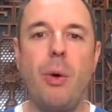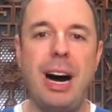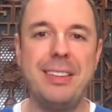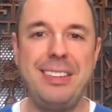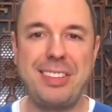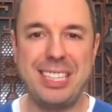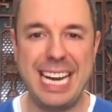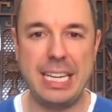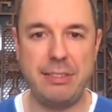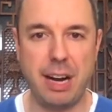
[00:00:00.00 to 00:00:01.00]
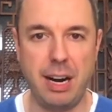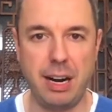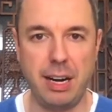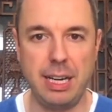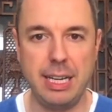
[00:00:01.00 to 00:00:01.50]
how these clients
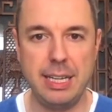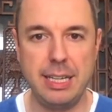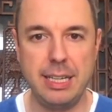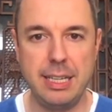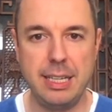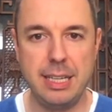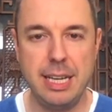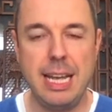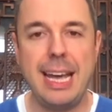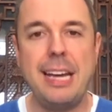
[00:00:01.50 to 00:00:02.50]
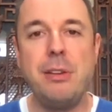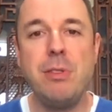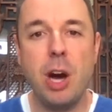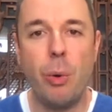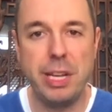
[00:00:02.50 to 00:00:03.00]
are, and you
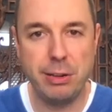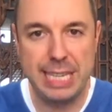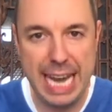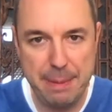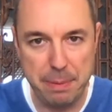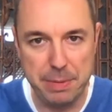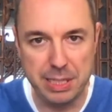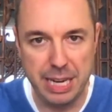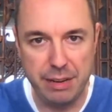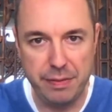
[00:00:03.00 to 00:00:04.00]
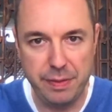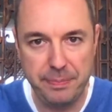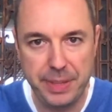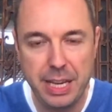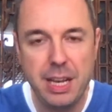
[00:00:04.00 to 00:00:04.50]
know what you're capable of.
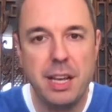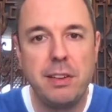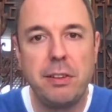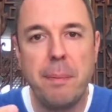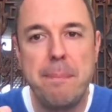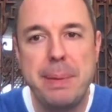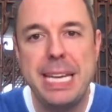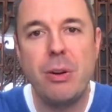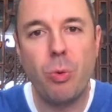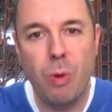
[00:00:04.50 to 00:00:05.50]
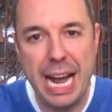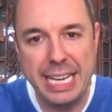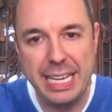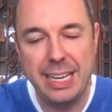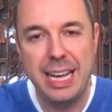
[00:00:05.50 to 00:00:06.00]
So be
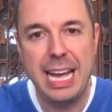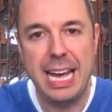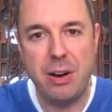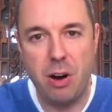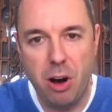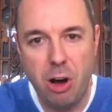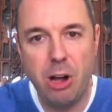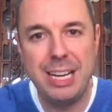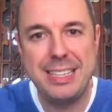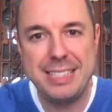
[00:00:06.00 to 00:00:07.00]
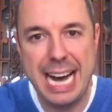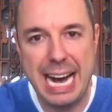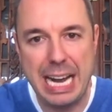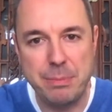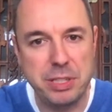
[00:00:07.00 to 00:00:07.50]
ready at all
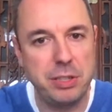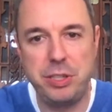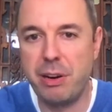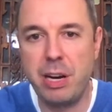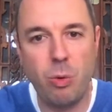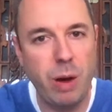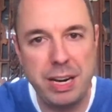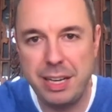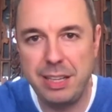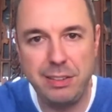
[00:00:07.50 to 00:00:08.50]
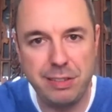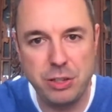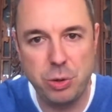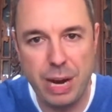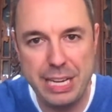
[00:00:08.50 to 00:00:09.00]
times because you're going to run into these
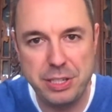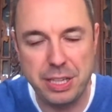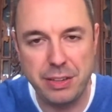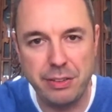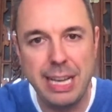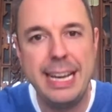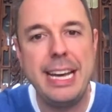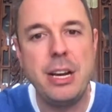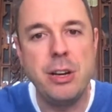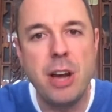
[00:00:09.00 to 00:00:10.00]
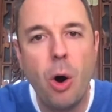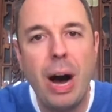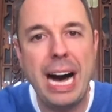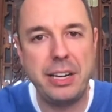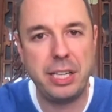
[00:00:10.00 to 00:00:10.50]
situations. Know
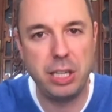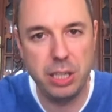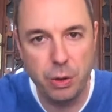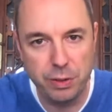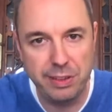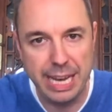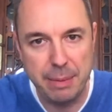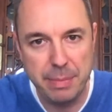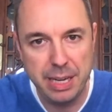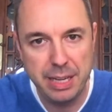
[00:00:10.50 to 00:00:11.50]
how to close them.